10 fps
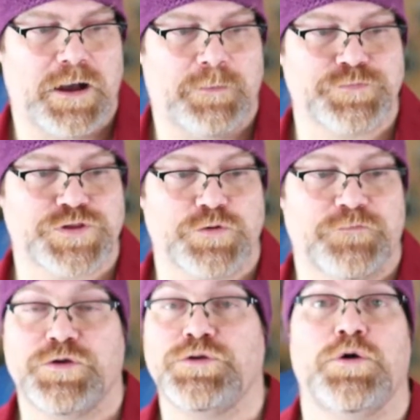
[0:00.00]
So
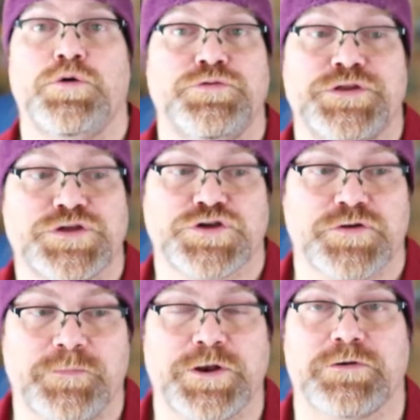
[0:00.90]
if you know who the
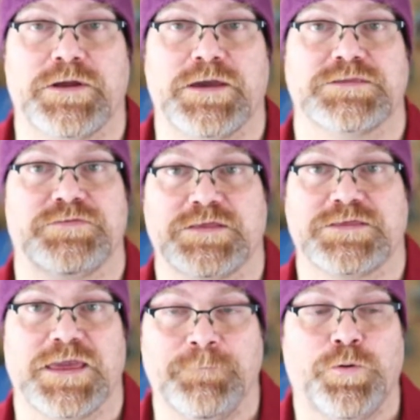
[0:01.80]
distributor is
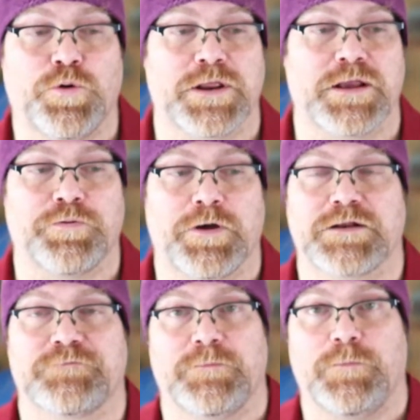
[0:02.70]
that's importing a
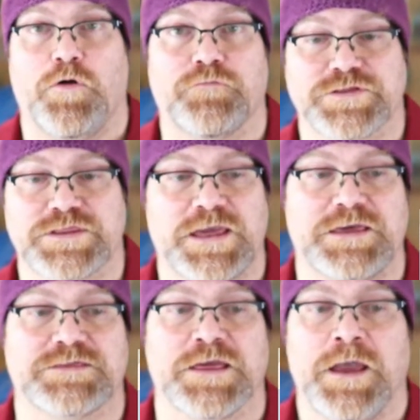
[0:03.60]
product from
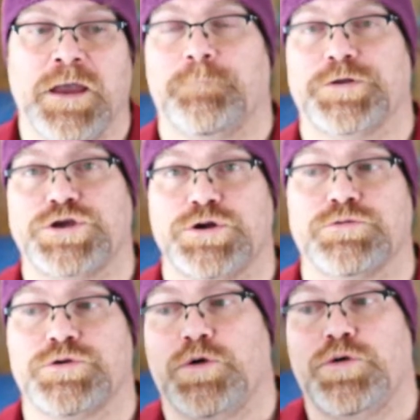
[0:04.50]
overseas, but you
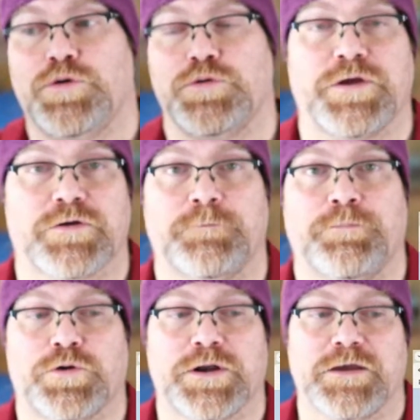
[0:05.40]
don't know who they're
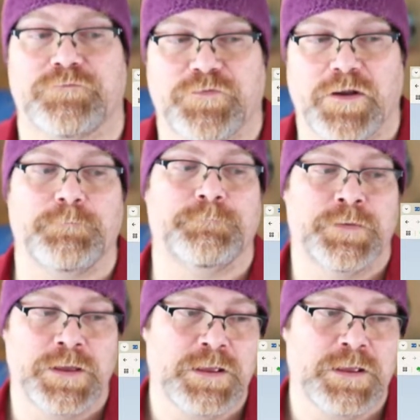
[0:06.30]
importing it from,